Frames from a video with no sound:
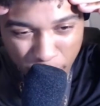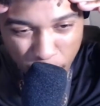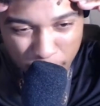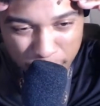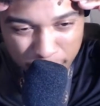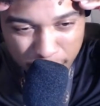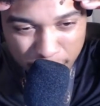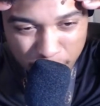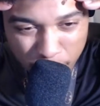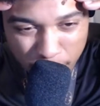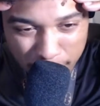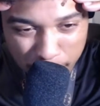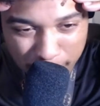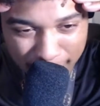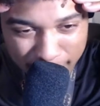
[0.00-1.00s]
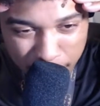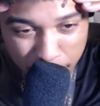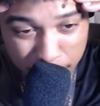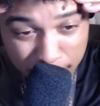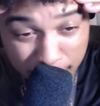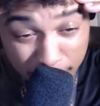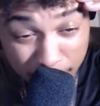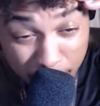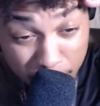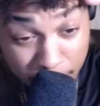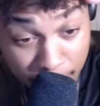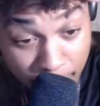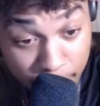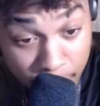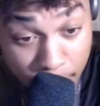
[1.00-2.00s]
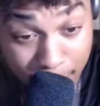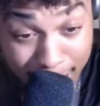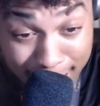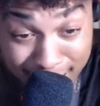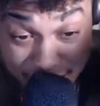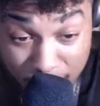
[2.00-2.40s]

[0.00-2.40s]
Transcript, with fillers: What's good with it, Blak Goose TV family, man?